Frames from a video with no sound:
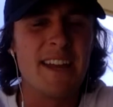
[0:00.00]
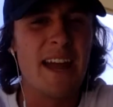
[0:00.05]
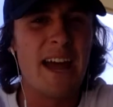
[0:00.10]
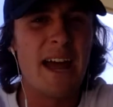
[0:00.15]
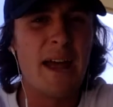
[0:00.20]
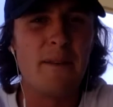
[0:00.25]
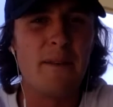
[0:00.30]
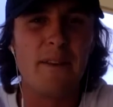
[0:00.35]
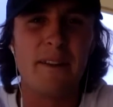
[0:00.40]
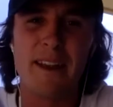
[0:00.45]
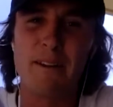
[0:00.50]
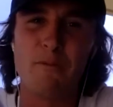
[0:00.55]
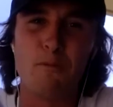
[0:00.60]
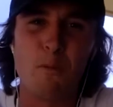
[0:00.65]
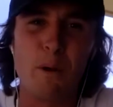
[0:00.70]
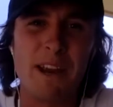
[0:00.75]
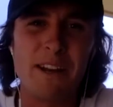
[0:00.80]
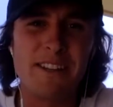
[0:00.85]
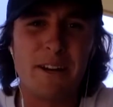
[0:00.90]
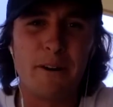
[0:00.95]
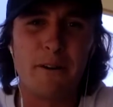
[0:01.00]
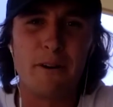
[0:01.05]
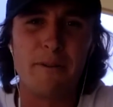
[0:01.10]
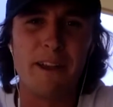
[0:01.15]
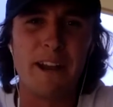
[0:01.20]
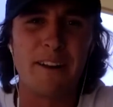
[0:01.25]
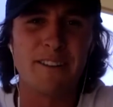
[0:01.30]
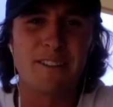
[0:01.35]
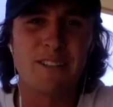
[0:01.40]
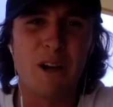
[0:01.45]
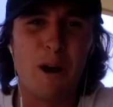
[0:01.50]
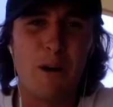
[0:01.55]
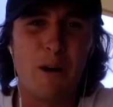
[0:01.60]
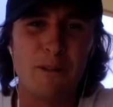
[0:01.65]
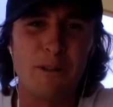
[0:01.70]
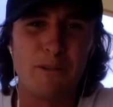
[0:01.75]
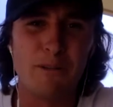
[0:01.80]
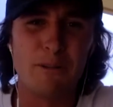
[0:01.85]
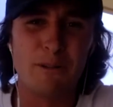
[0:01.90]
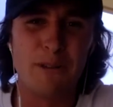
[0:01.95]
And in winter, about as cold
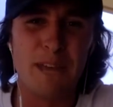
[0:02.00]
as we'll